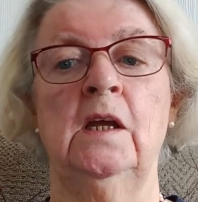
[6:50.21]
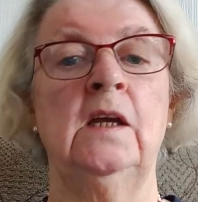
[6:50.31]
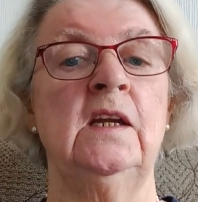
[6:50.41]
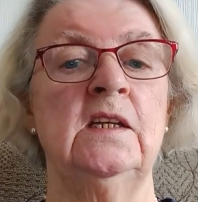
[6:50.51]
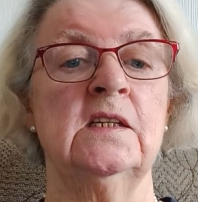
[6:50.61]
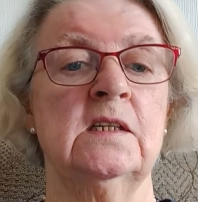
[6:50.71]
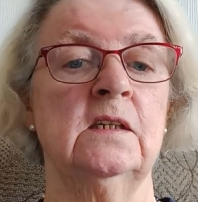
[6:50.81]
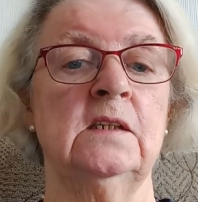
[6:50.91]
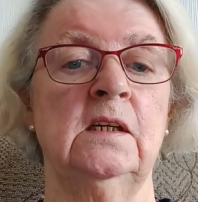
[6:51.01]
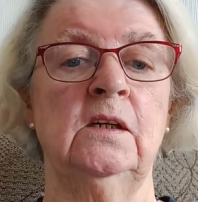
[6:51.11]
in his
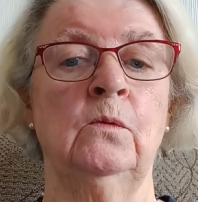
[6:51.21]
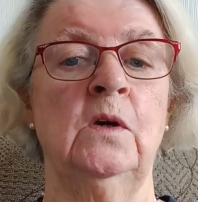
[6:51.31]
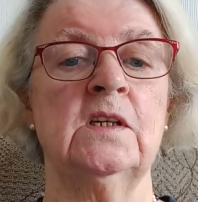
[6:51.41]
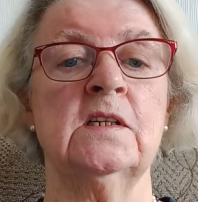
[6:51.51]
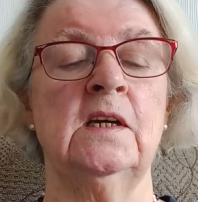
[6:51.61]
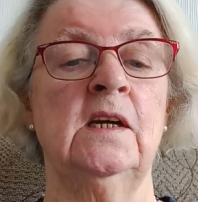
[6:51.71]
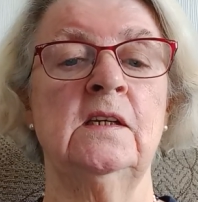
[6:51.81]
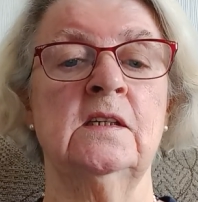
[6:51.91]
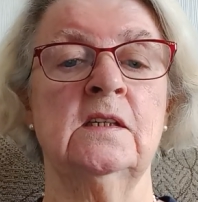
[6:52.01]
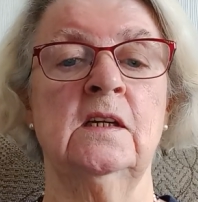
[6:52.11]
study which
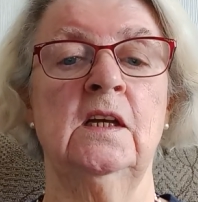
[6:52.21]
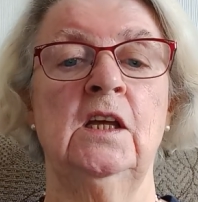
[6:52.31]
says,